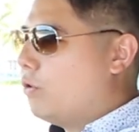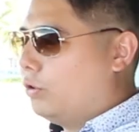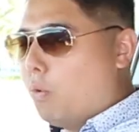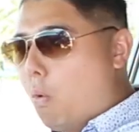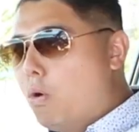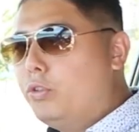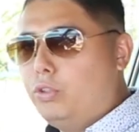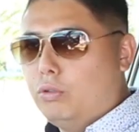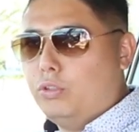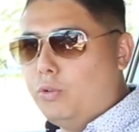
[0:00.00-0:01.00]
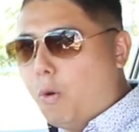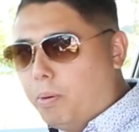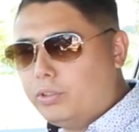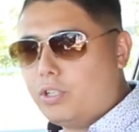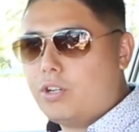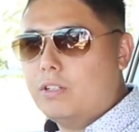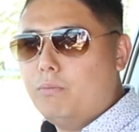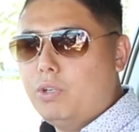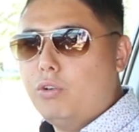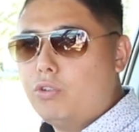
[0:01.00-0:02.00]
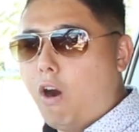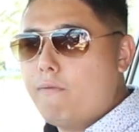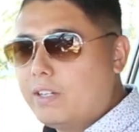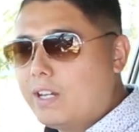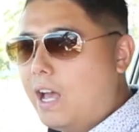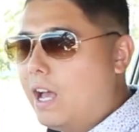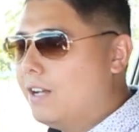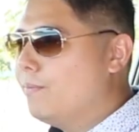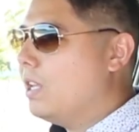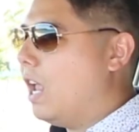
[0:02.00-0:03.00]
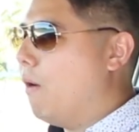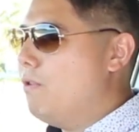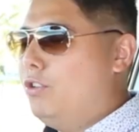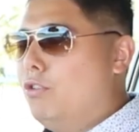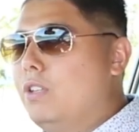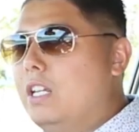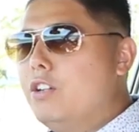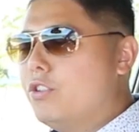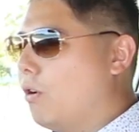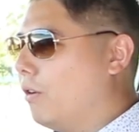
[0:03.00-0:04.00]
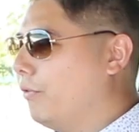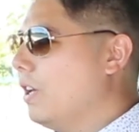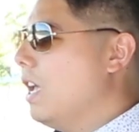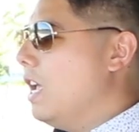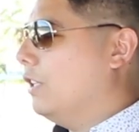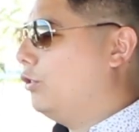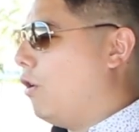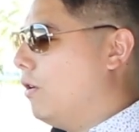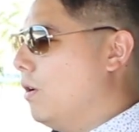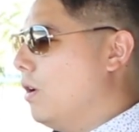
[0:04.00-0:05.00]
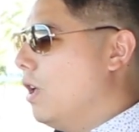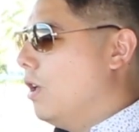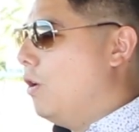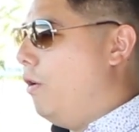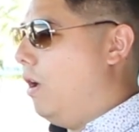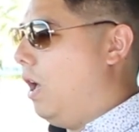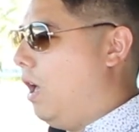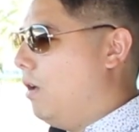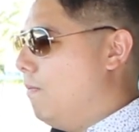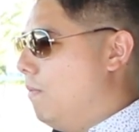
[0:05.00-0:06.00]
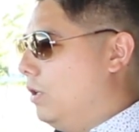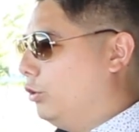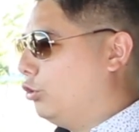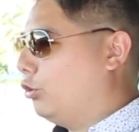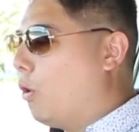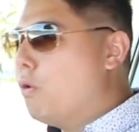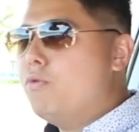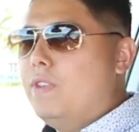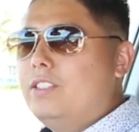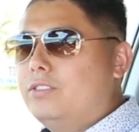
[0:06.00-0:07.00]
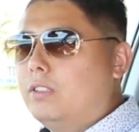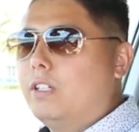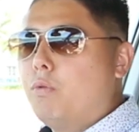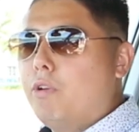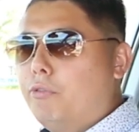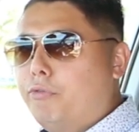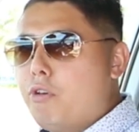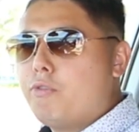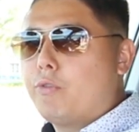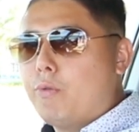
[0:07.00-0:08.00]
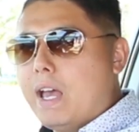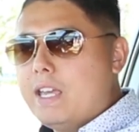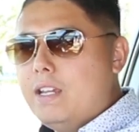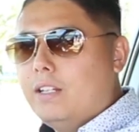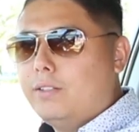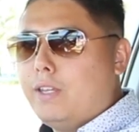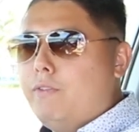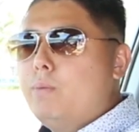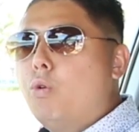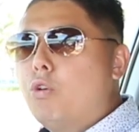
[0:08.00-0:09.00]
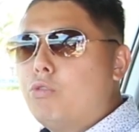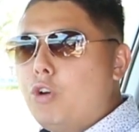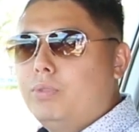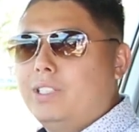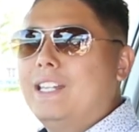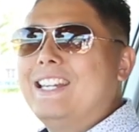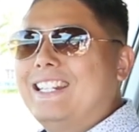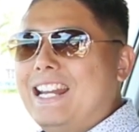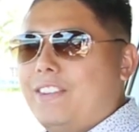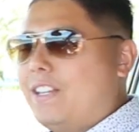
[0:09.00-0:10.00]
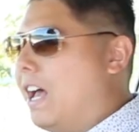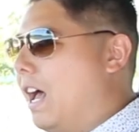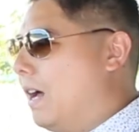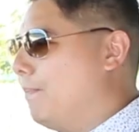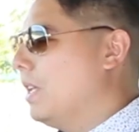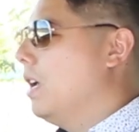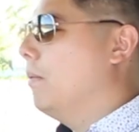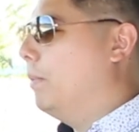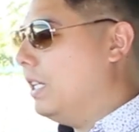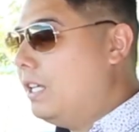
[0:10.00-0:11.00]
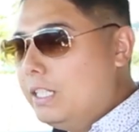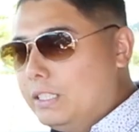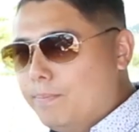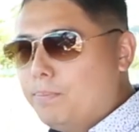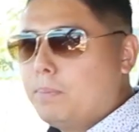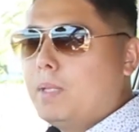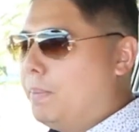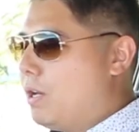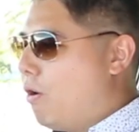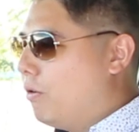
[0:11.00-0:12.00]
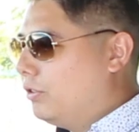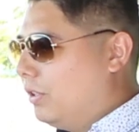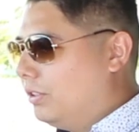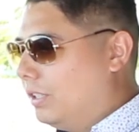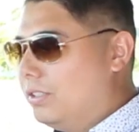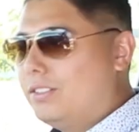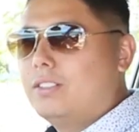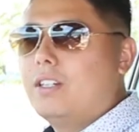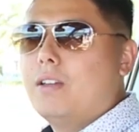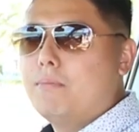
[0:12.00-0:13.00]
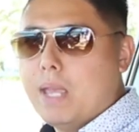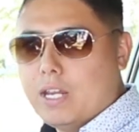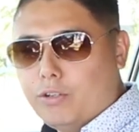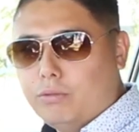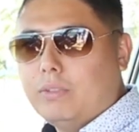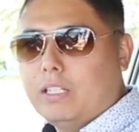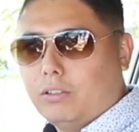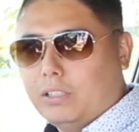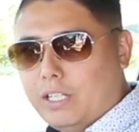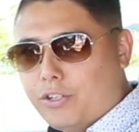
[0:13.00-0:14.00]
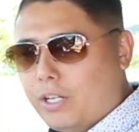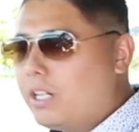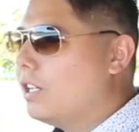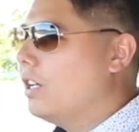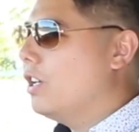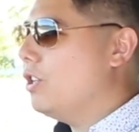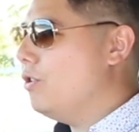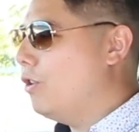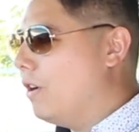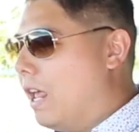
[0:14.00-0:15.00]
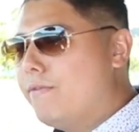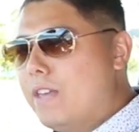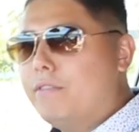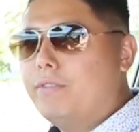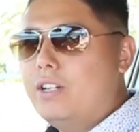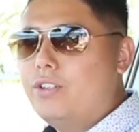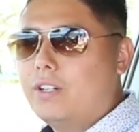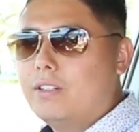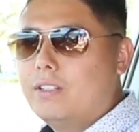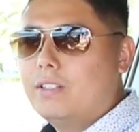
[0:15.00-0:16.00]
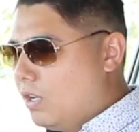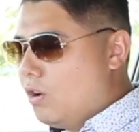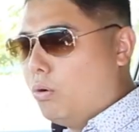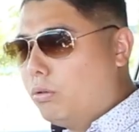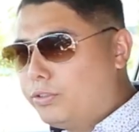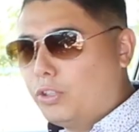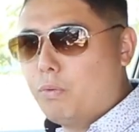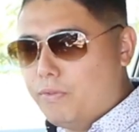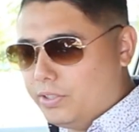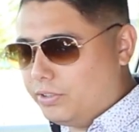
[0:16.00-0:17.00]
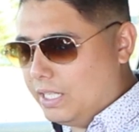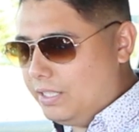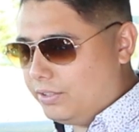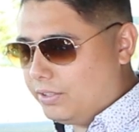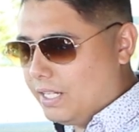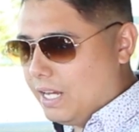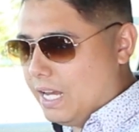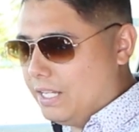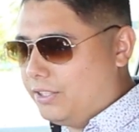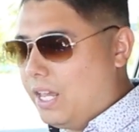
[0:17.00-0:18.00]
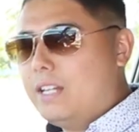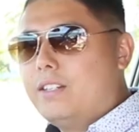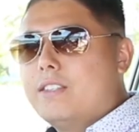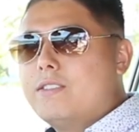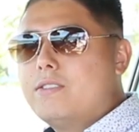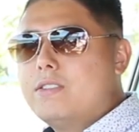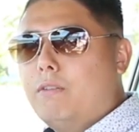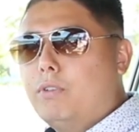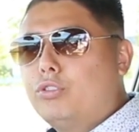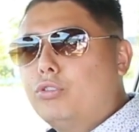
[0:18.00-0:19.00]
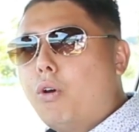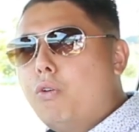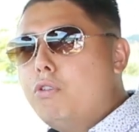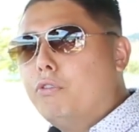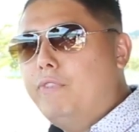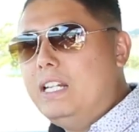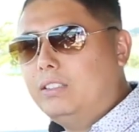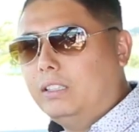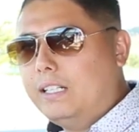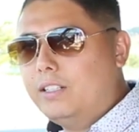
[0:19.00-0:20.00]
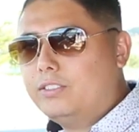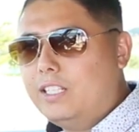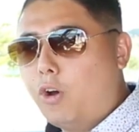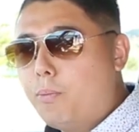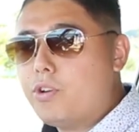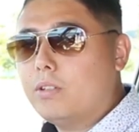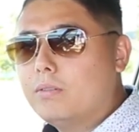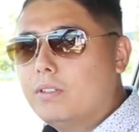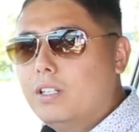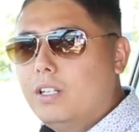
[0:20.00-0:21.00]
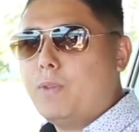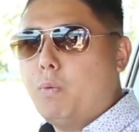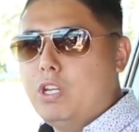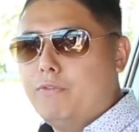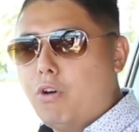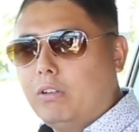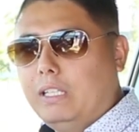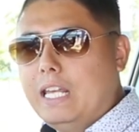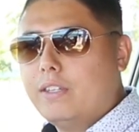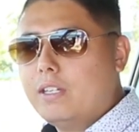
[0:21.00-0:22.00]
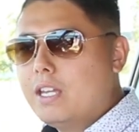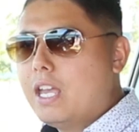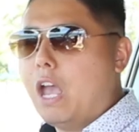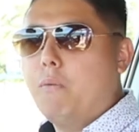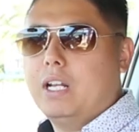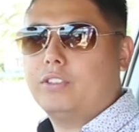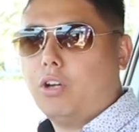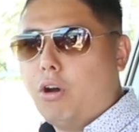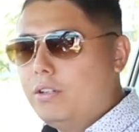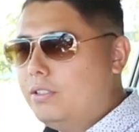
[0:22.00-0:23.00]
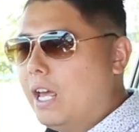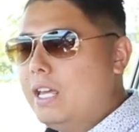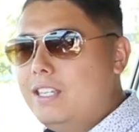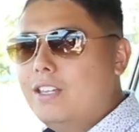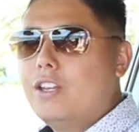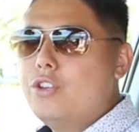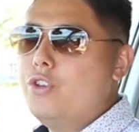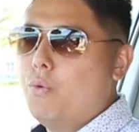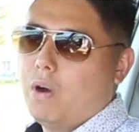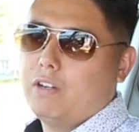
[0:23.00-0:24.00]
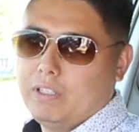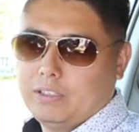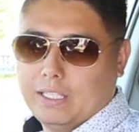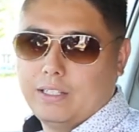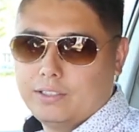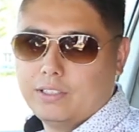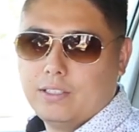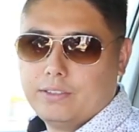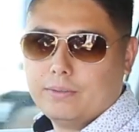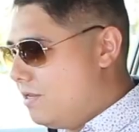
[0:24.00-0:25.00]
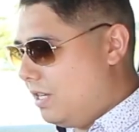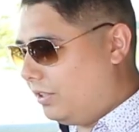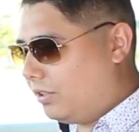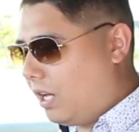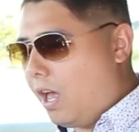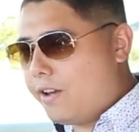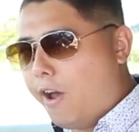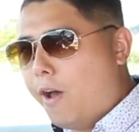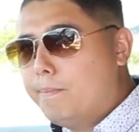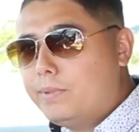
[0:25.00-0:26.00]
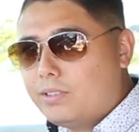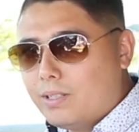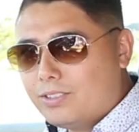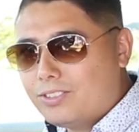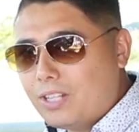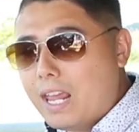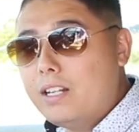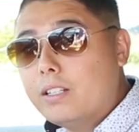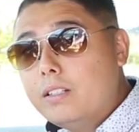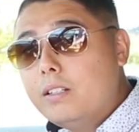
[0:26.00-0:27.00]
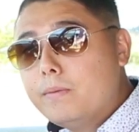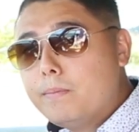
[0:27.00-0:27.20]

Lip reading: towards you, to your position when you drive the car, and when you turn the engine off, it's going to stow the steering wheel further away to give you more room to get in and out of the car. But again, because this is manual and not electric, you don't have that feature. Also with the seats is that there is no ventilated seat option. And when you've got leather and when it's a hot day, you want ventilated seats. This car comes standard